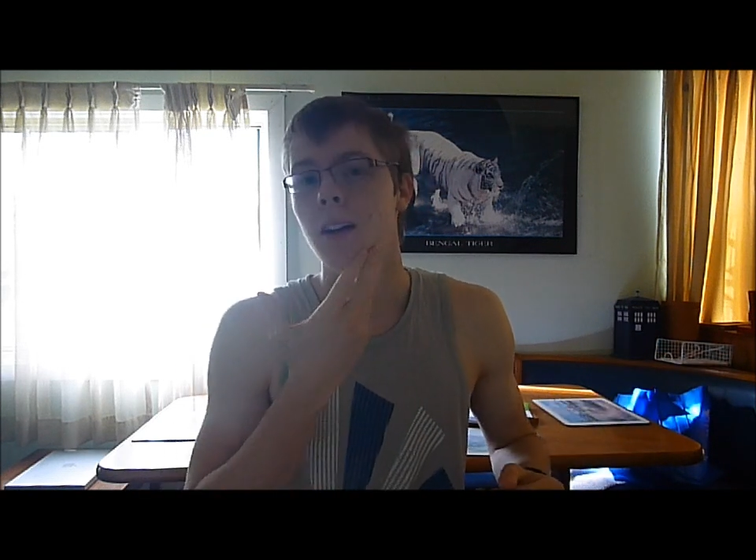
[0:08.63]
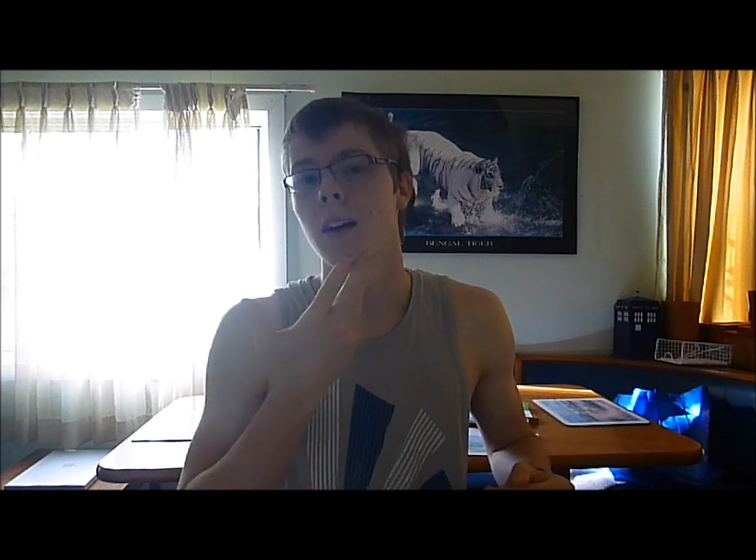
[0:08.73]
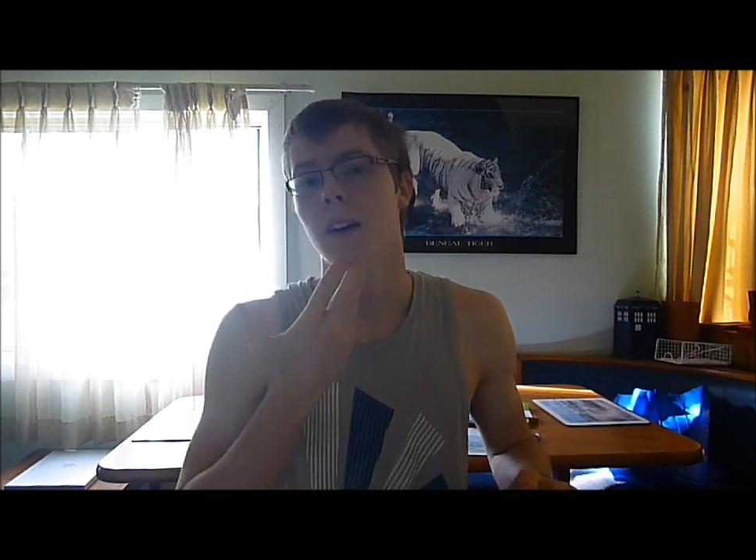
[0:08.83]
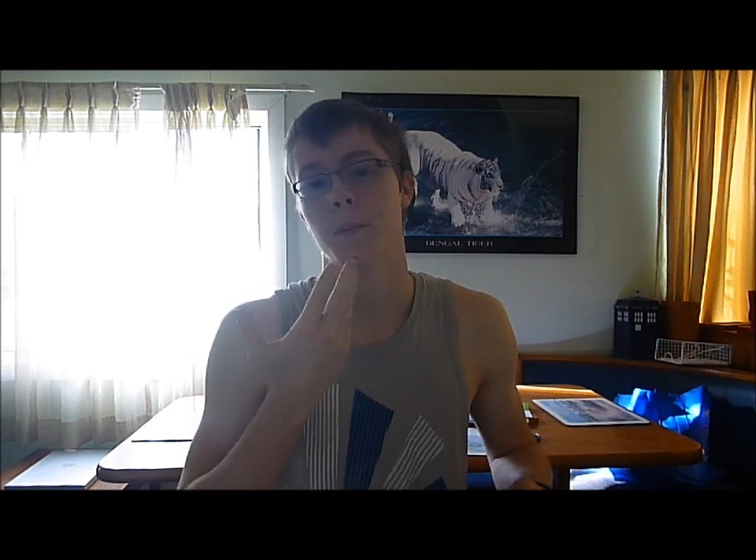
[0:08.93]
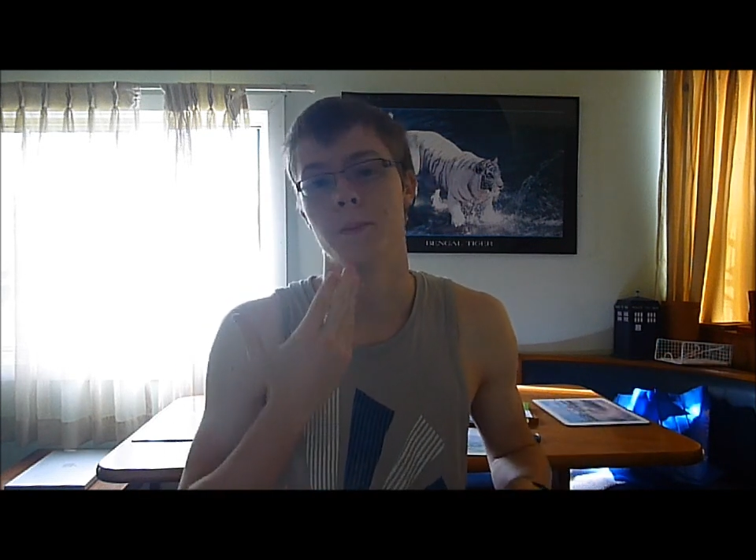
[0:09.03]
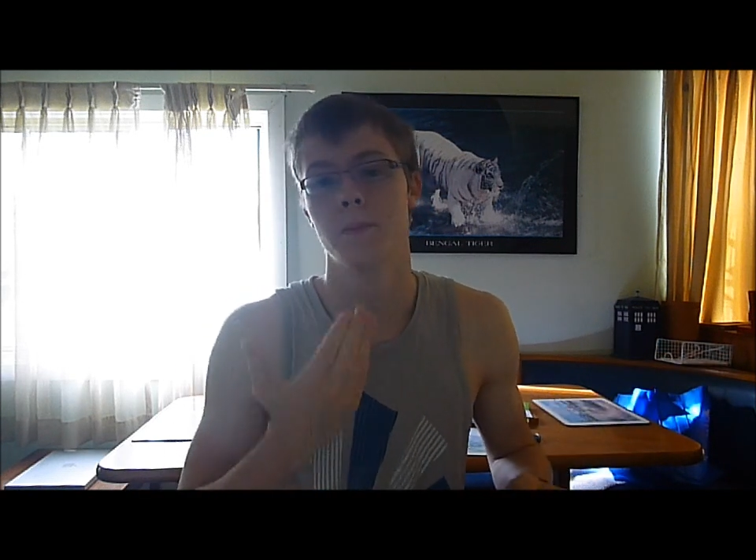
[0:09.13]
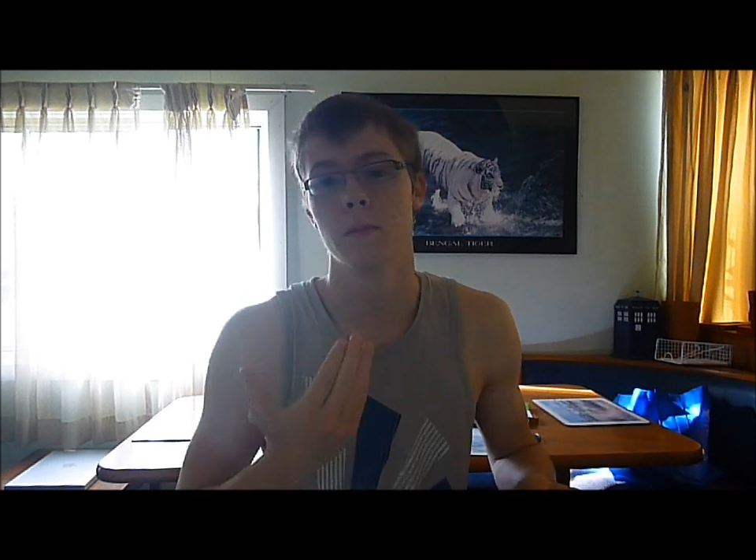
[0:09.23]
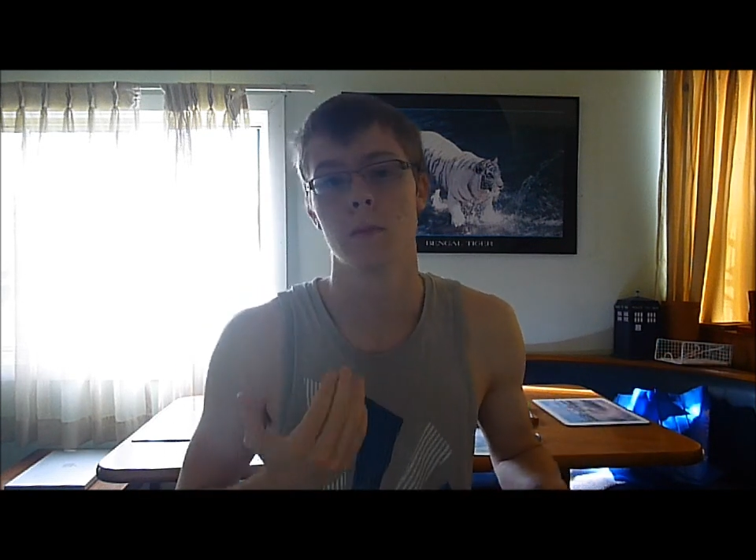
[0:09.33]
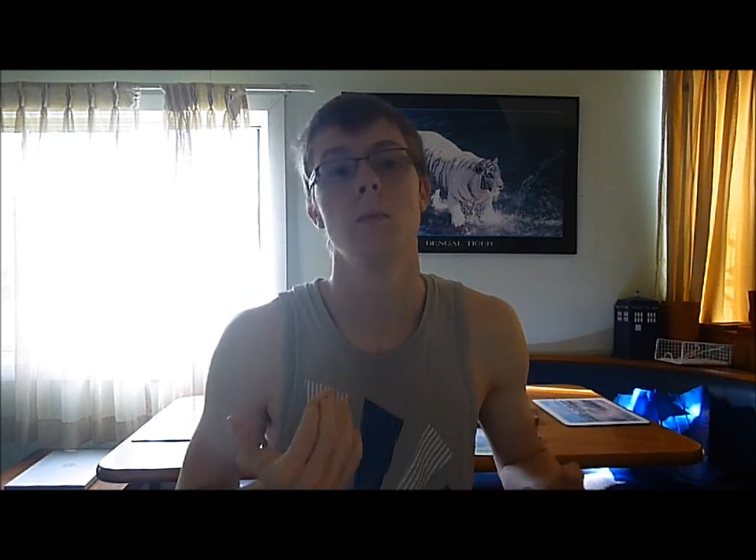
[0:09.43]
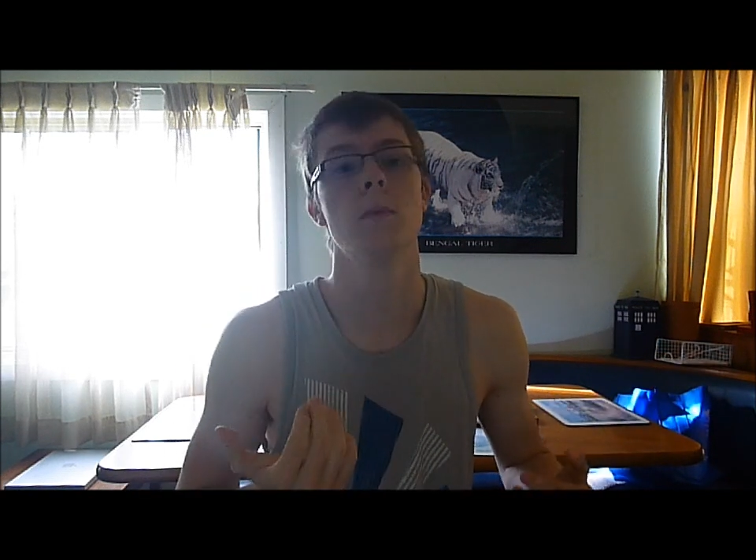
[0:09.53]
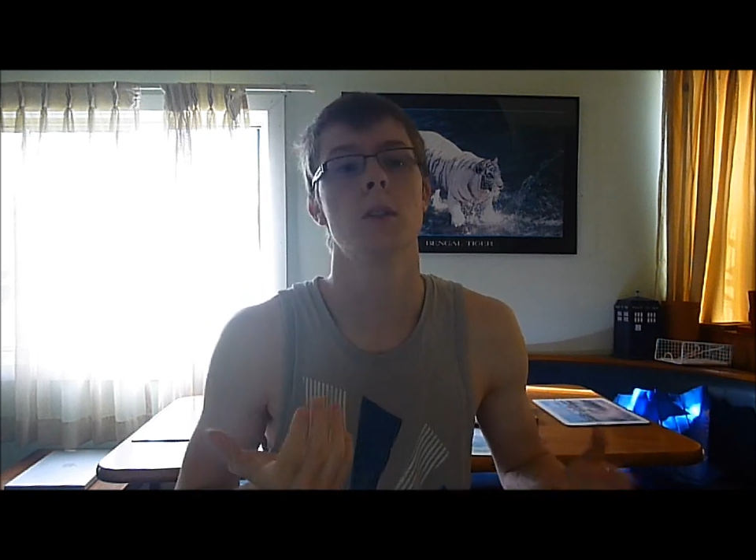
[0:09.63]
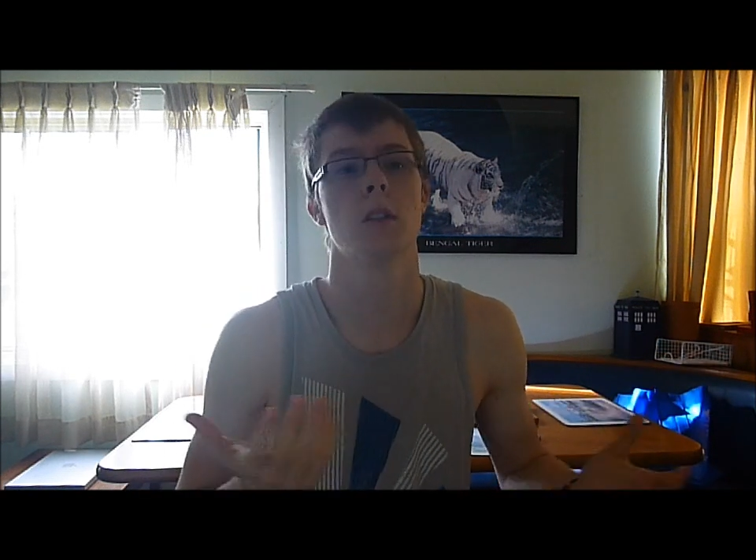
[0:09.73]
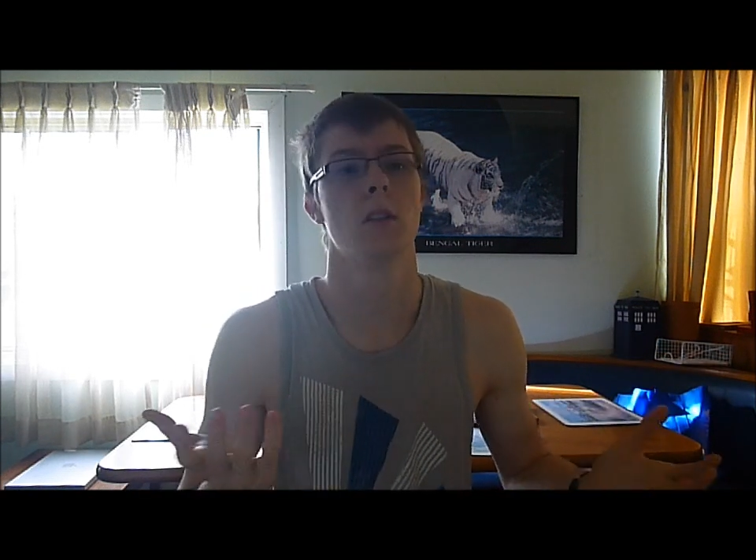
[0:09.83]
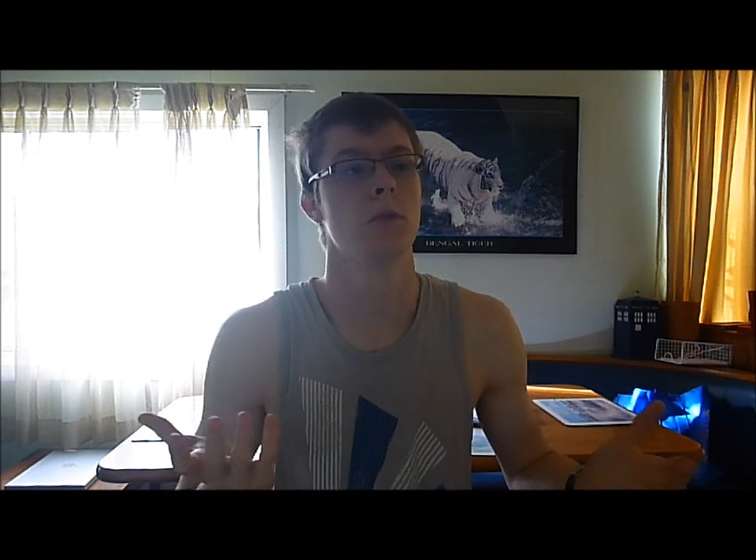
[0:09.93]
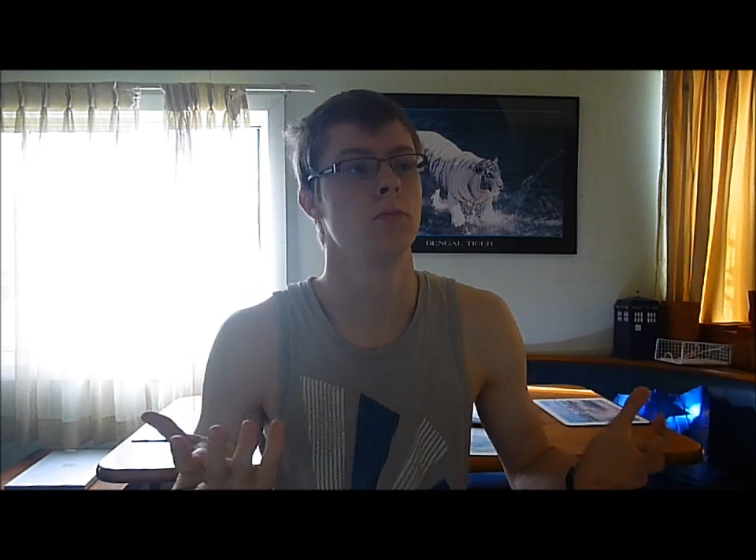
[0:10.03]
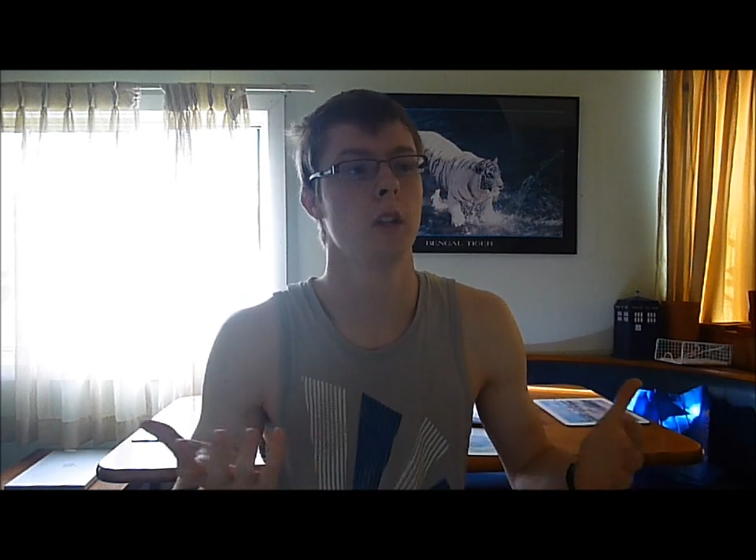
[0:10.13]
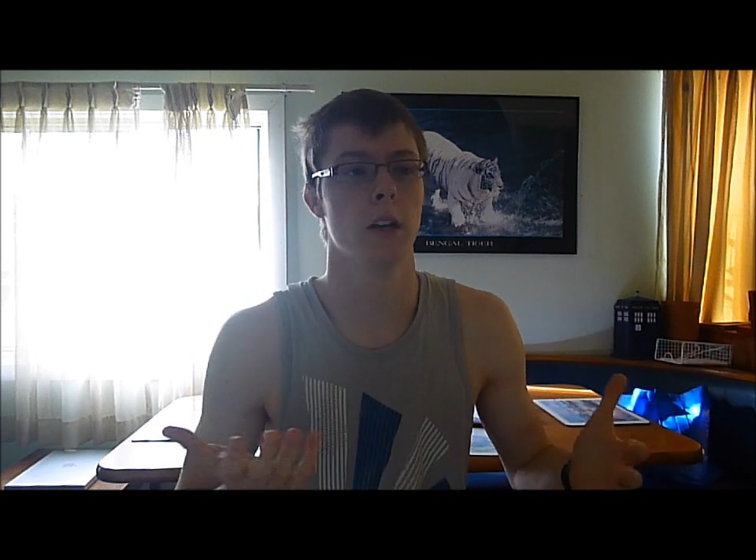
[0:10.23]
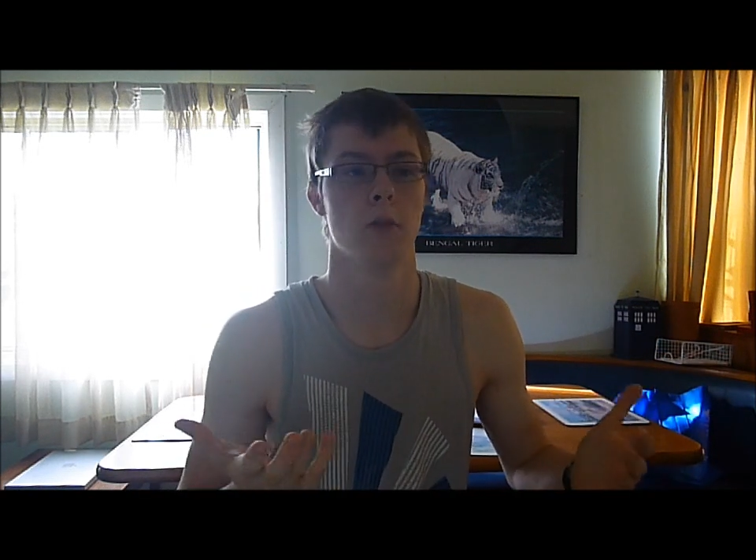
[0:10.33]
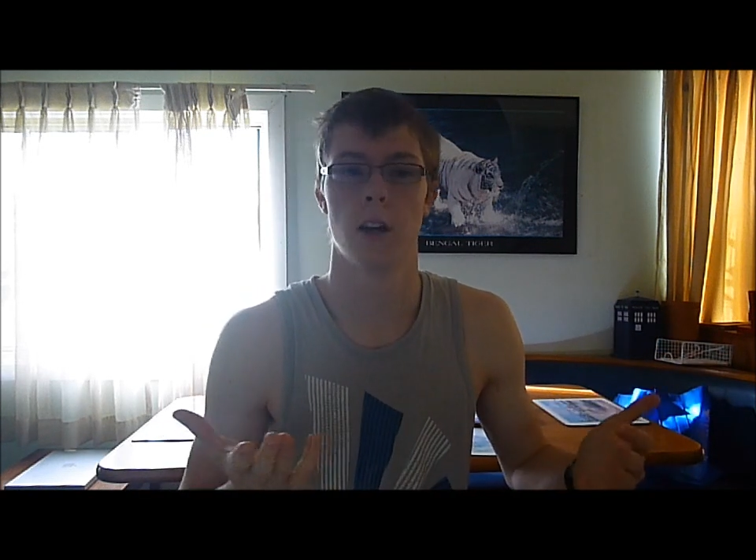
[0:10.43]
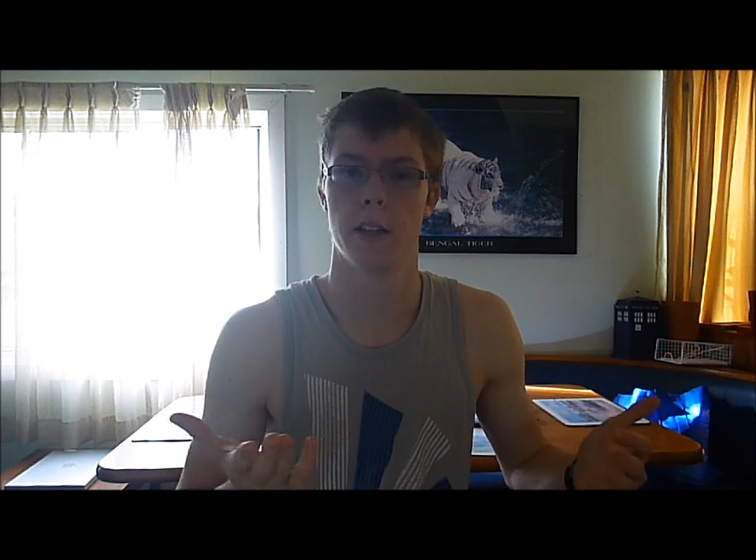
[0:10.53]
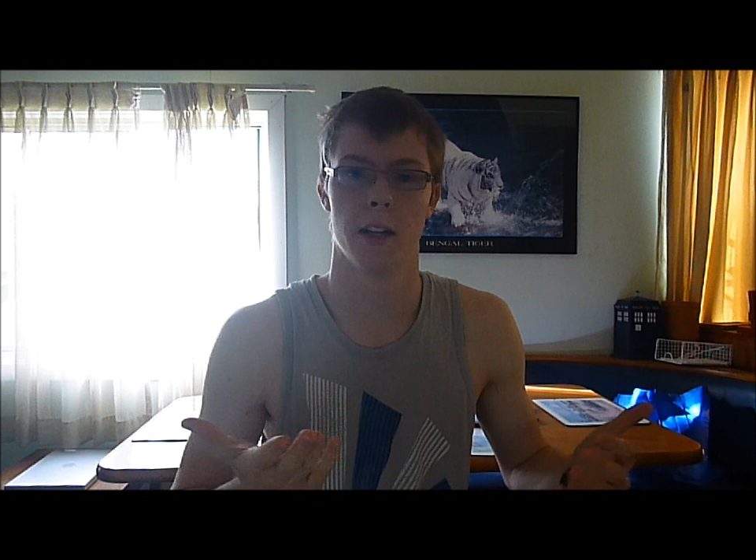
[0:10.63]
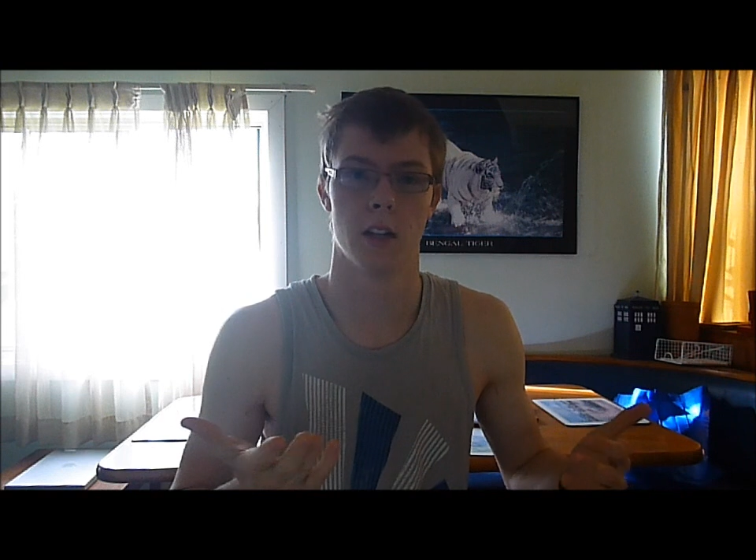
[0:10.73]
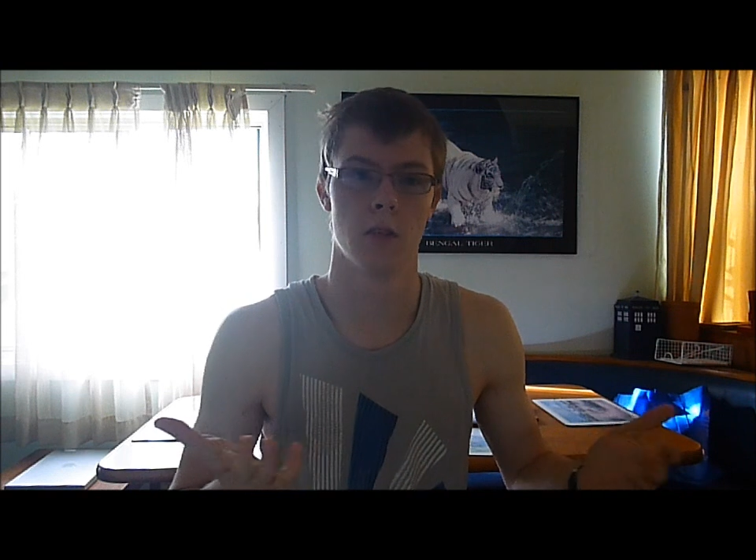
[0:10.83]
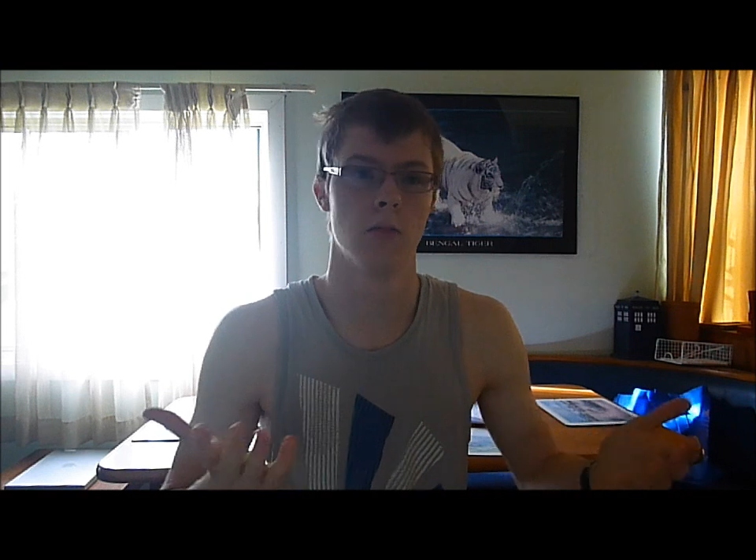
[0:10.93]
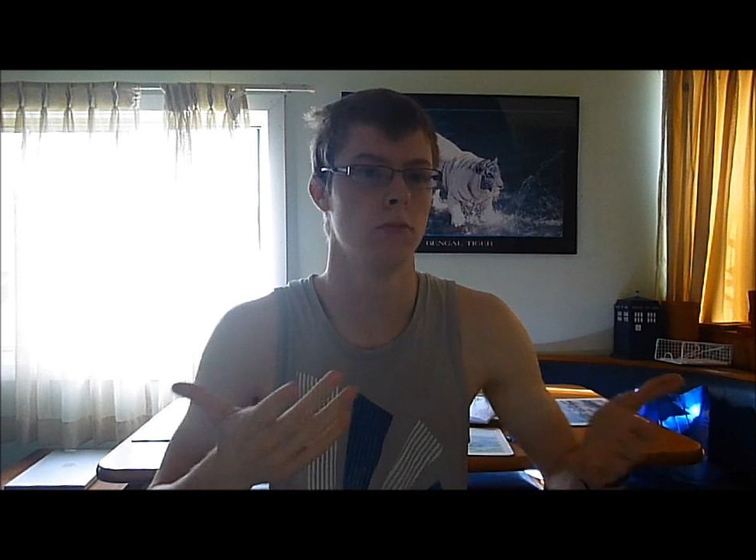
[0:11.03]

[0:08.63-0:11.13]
Um, so yeah, right now,